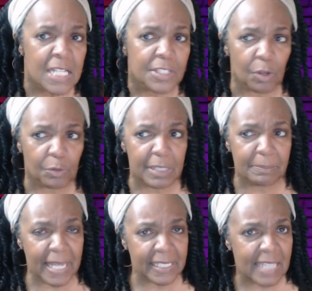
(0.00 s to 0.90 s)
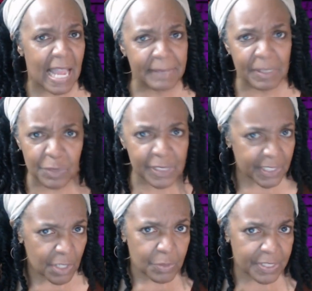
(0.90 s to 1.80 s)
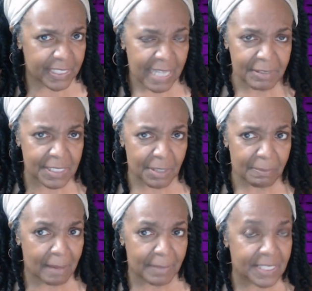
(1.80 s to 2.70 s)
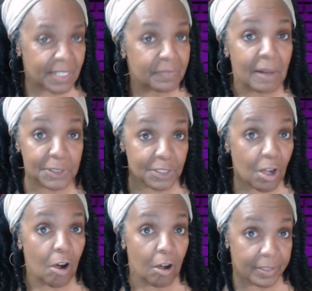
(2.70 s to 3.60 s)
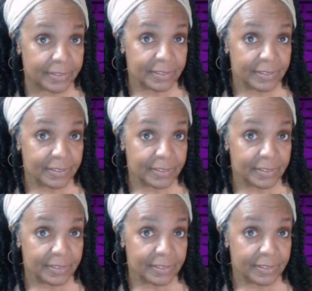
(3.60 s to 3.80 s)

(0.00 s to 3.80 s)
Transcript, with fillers: So then by the time they really noticed that I was there by myself, I was gone.